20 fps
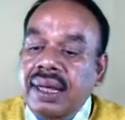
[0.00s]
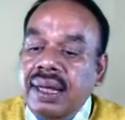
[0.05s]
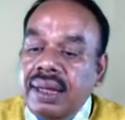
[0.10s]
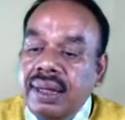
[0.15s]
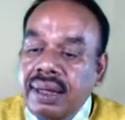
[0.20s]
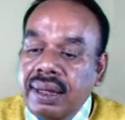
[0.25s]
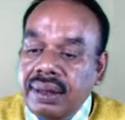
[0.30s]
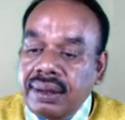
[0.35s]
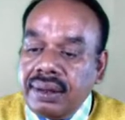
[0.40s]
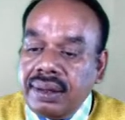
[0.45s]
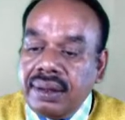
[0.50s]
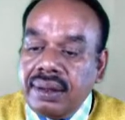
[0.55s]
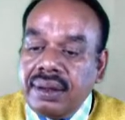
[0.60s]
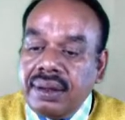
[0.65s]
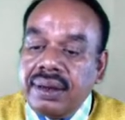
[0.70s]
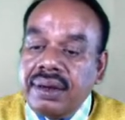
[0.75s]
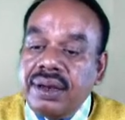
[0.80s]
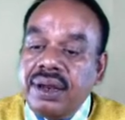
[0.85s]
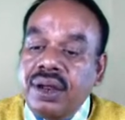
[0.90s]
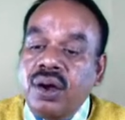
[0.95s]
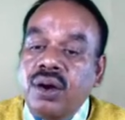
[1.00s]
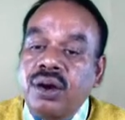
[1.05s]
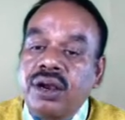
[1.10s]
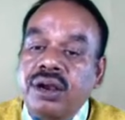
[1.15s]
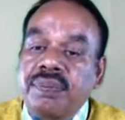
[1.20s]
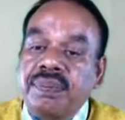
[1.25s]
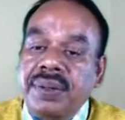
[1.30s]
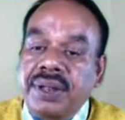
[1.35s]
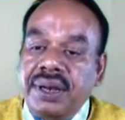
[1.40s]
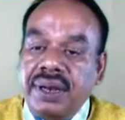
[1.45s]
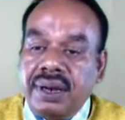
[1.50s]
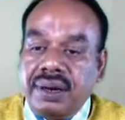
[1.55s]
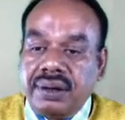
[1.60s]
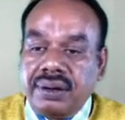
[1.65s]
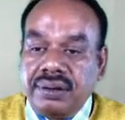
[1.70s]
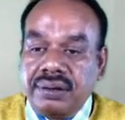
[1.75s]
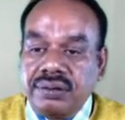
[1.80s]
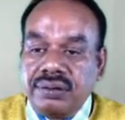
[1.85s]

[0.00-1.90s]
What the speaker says: the reorder period.